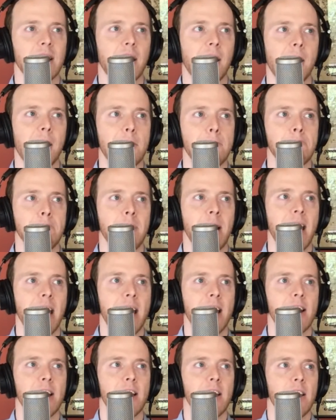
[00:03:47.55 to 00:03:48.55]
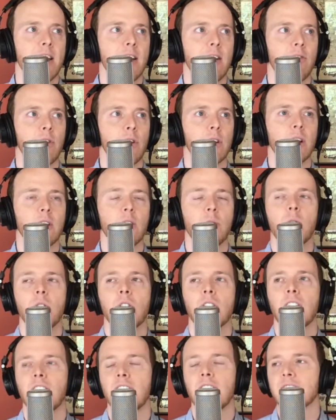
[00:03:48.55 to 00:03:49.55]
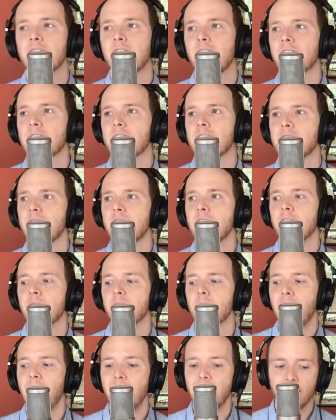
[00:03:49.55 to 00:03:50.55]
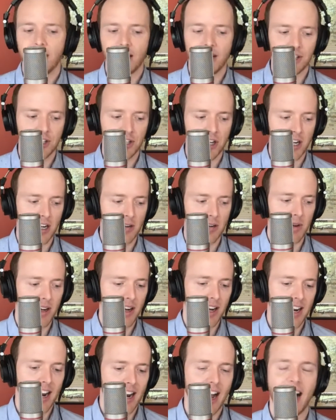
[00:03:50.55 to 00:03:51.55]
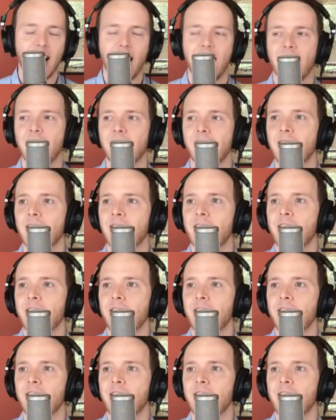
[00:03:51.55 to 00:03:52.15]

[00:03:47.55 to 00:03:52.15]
And for a little more context, in my day job, I